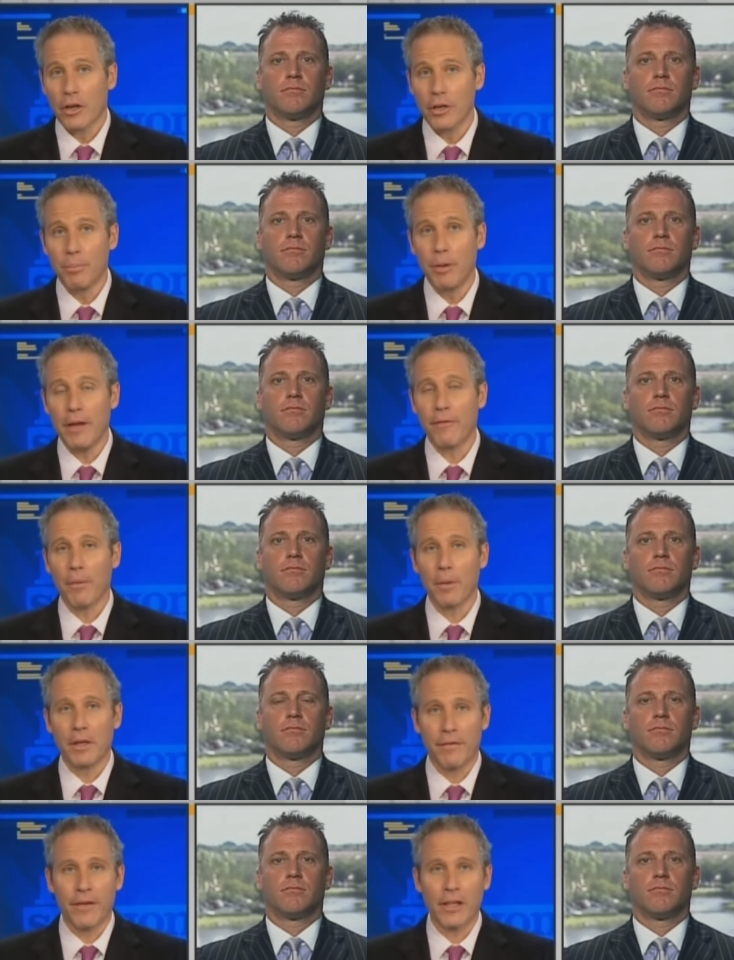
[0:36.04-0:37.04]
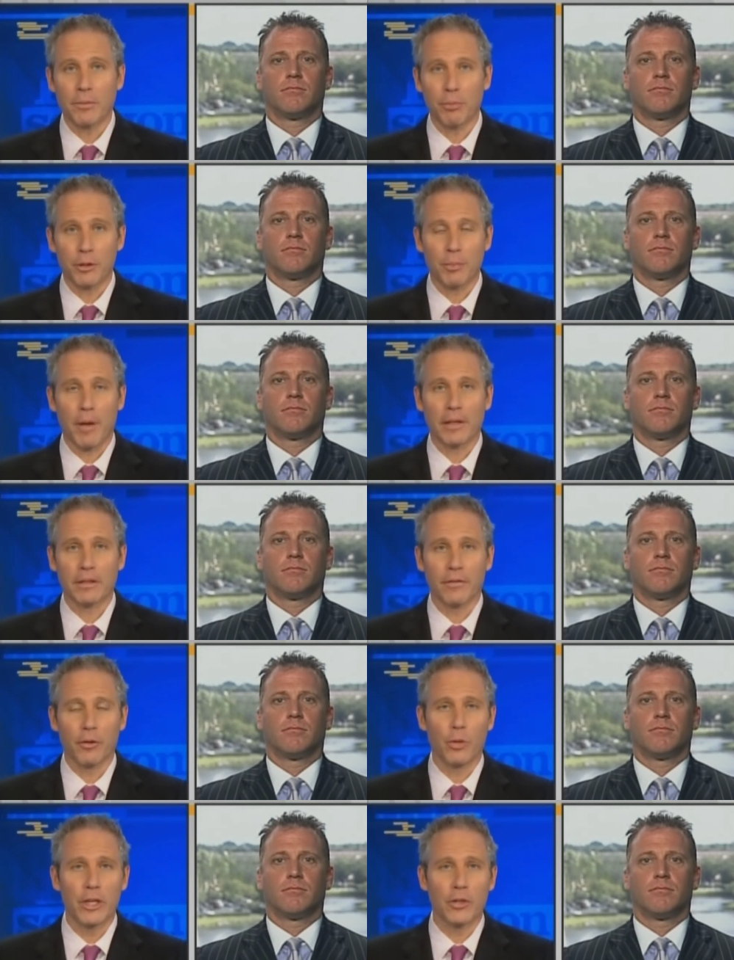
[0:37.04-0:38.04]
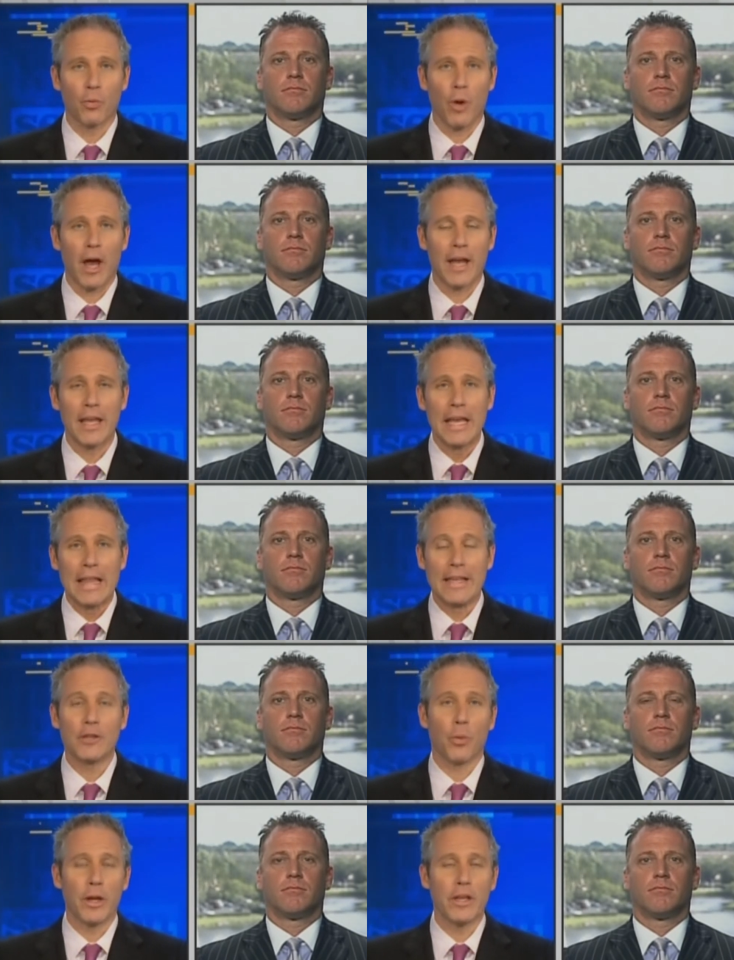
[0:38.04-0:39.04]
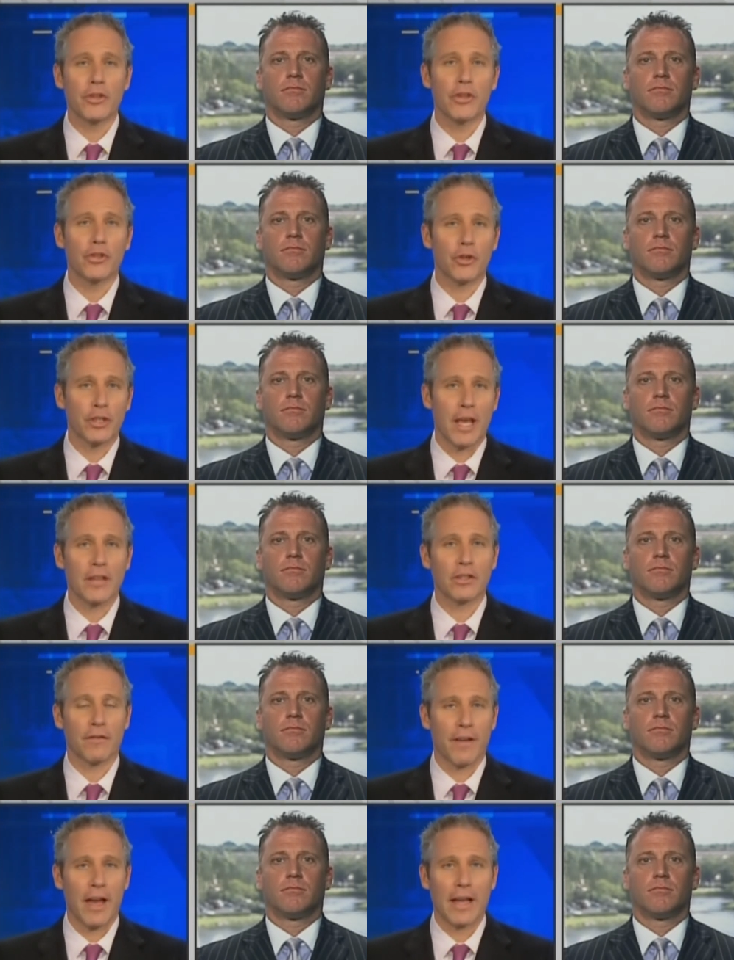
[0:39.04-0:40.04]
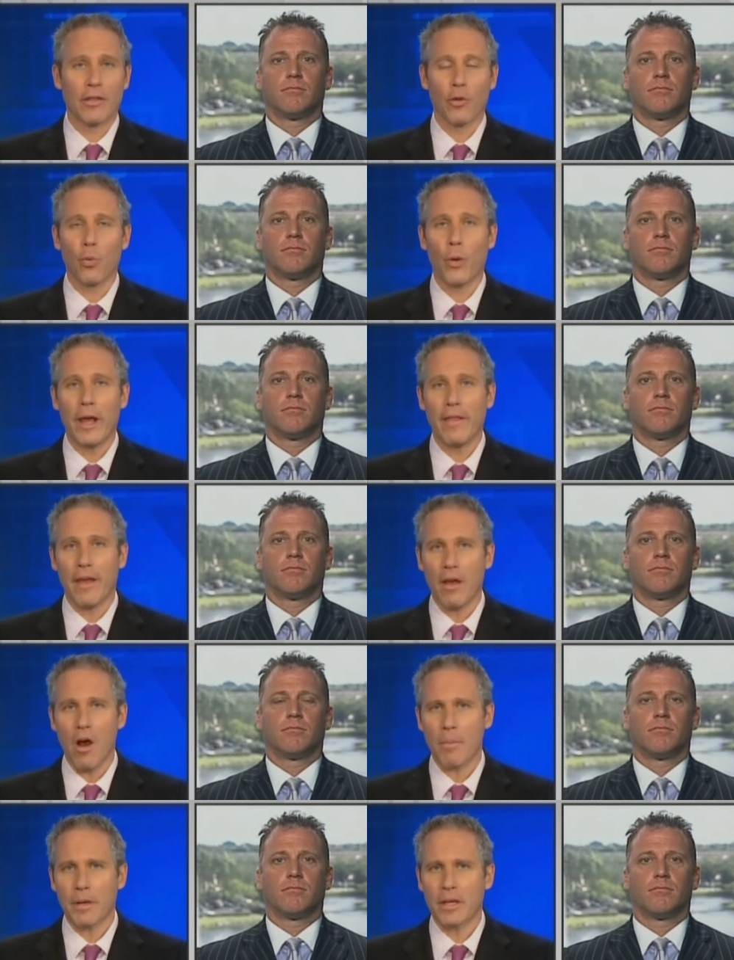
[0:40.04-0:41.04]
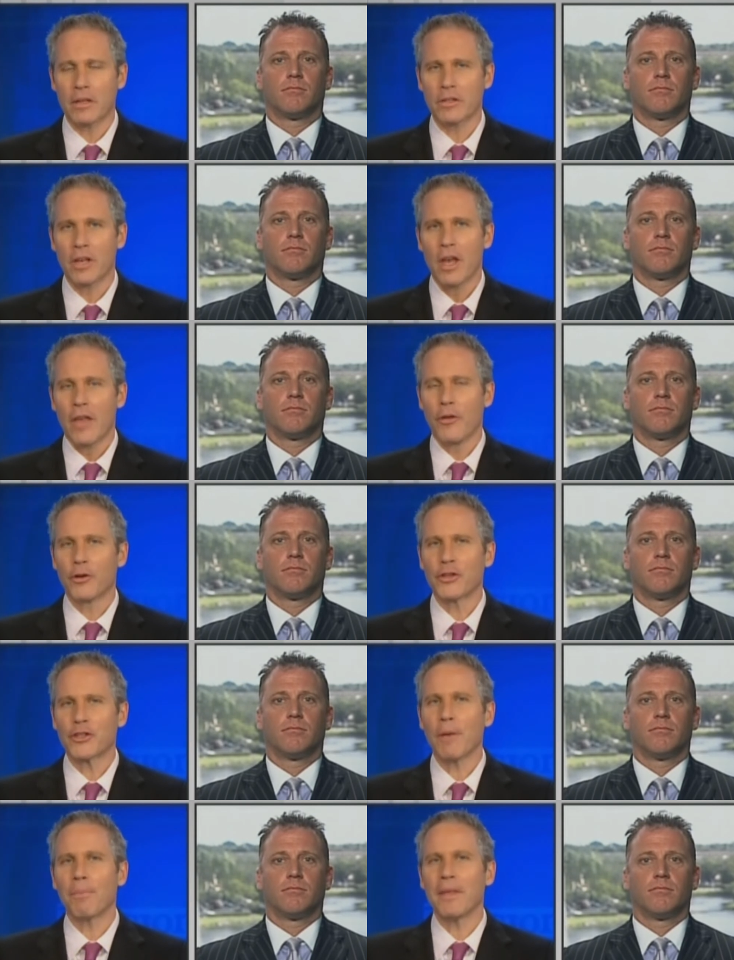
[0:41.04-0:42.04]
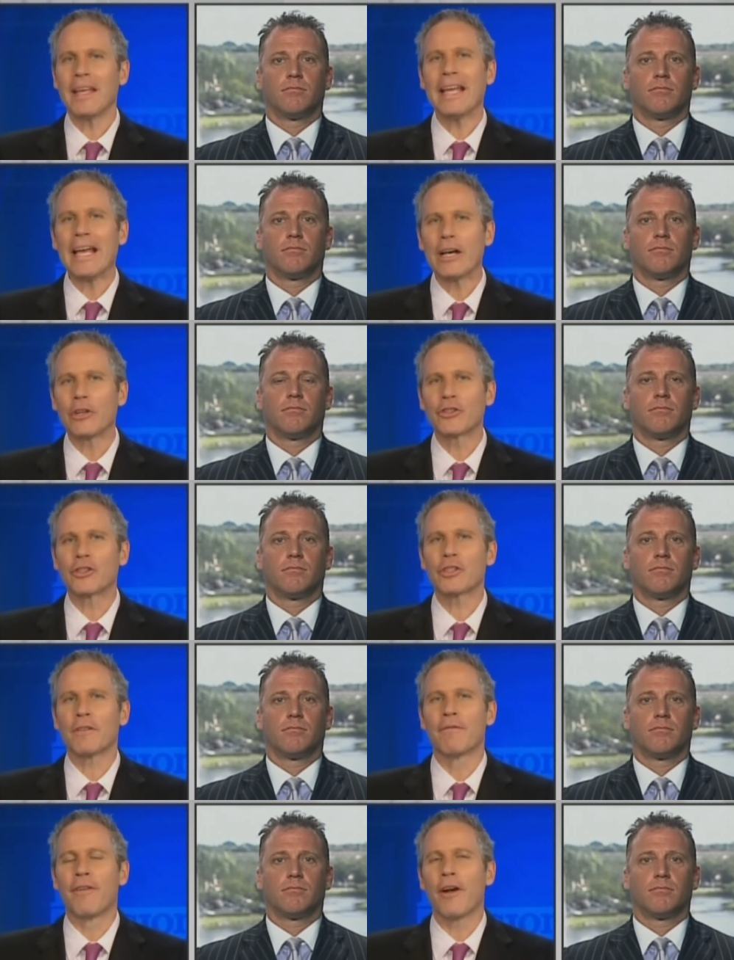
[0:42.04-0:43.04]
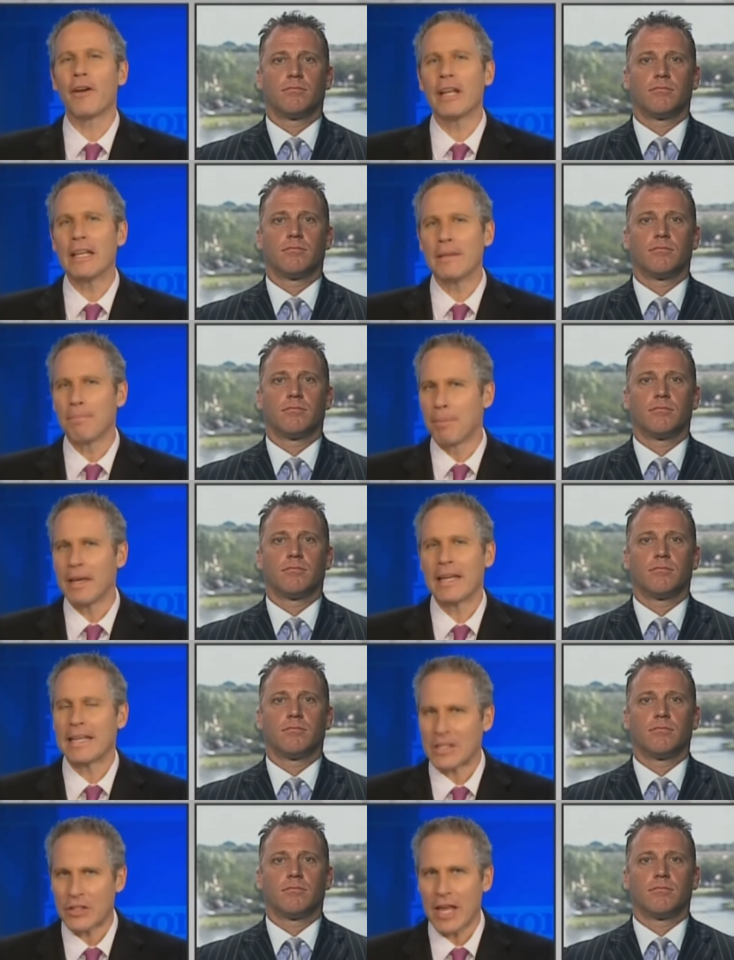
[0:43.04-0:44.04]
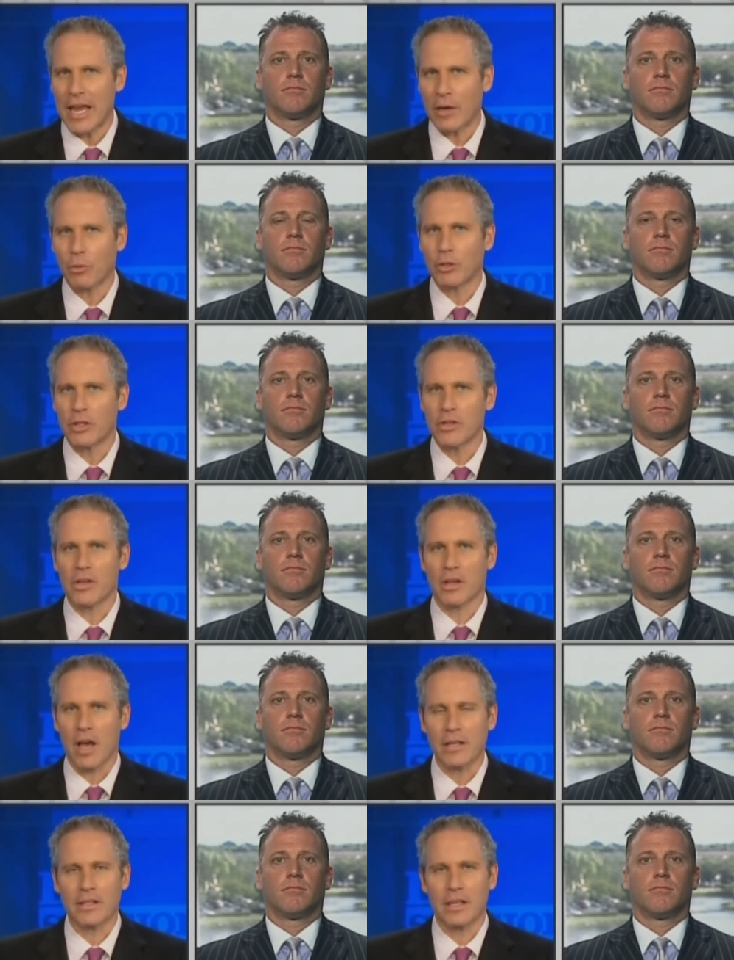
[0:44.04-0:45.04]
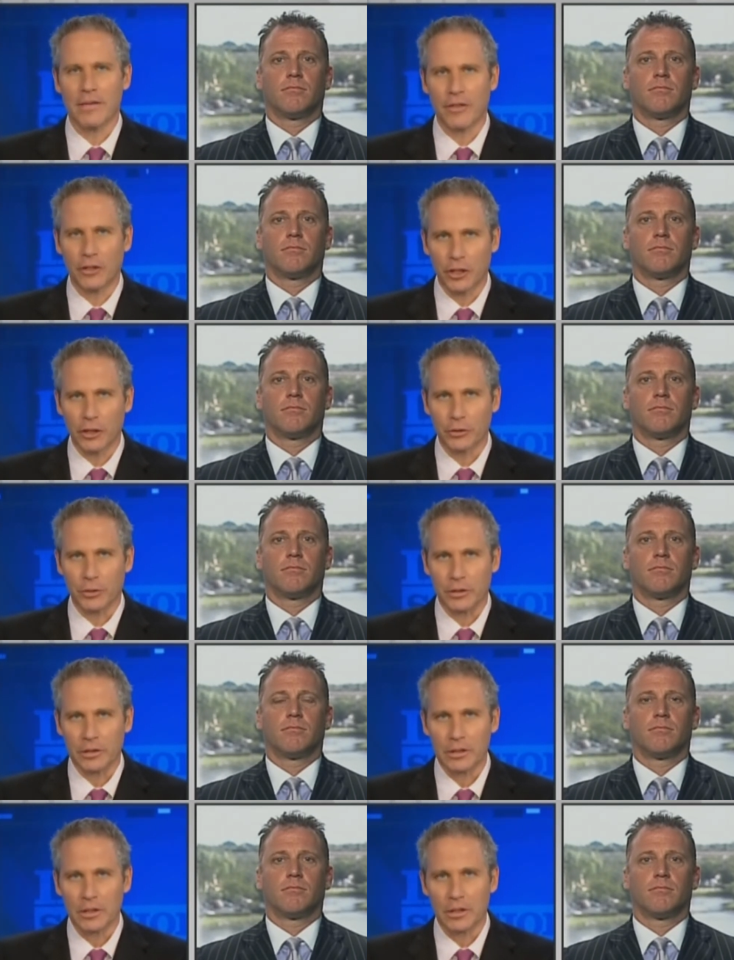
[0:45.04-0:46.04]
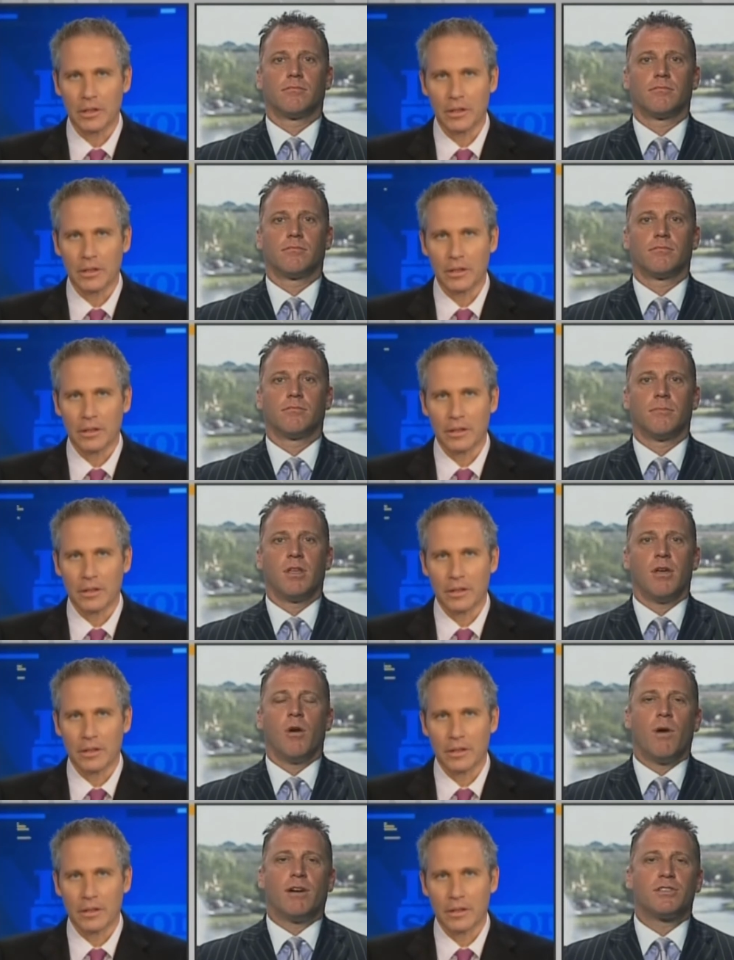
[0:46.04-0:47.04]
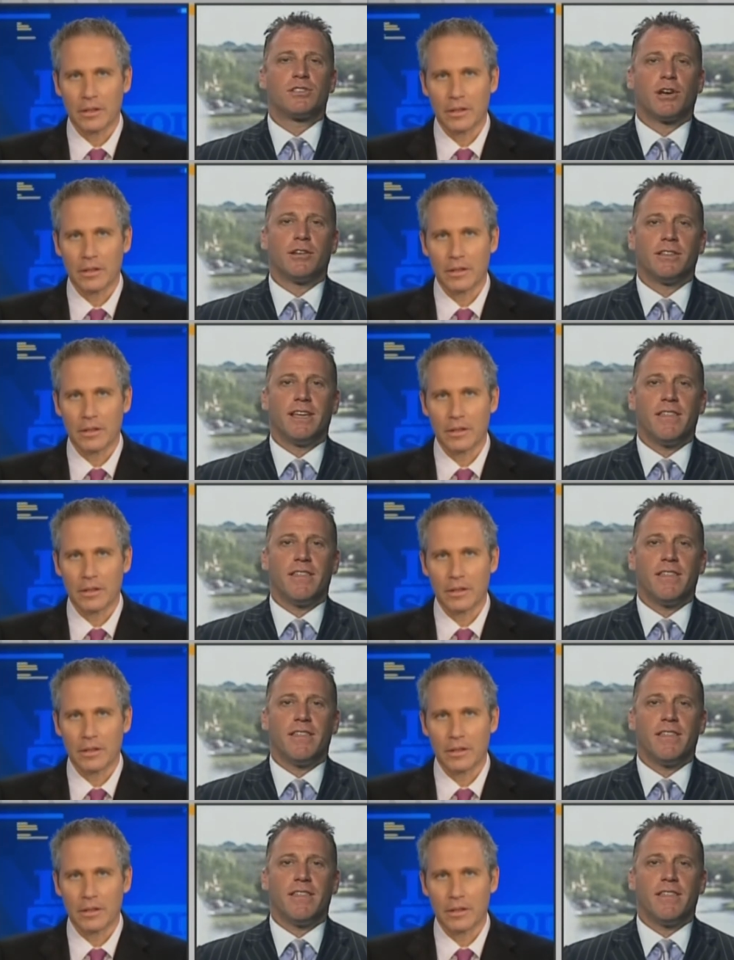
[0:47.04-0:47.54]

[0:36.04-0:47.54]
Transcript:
Speaker 1: could be, from a defense perspective, the reason why these witnesses are testifying the way they are, because there's something else very big at stake, which is the custody of the children.
Speaker 2: Well, certainly